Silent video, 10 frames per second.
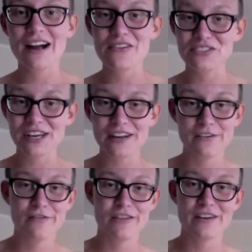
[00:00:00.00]
outside
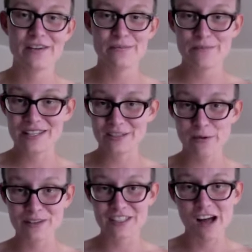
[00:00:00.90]
of the men's and
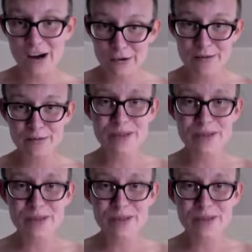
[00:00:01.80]
women's locker rooms,